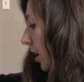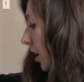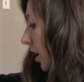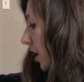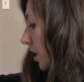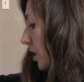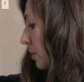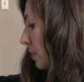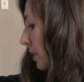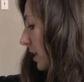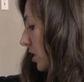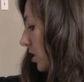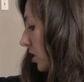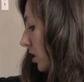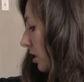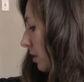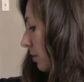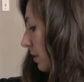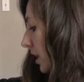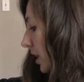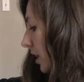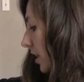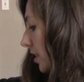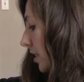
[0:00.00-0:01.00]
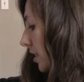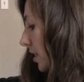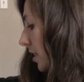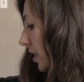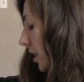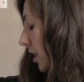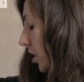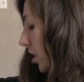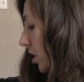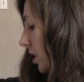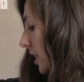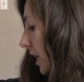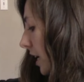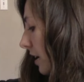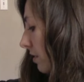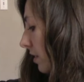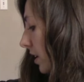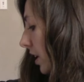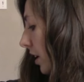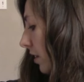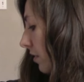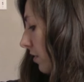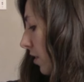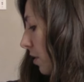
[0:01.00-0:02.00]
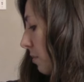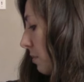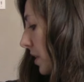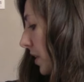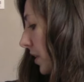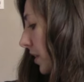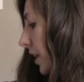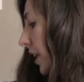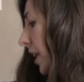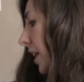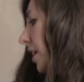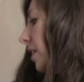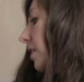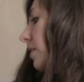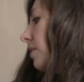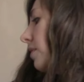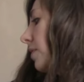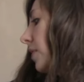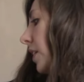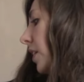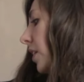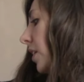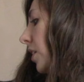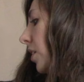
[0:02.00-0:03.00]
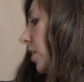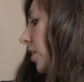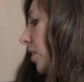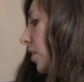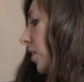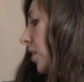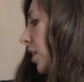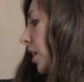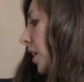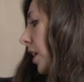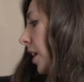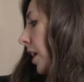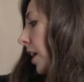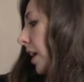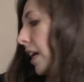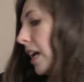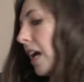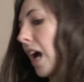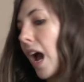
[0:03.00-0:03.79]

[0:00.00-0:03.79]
especially because it's like you're saving it from a landfill.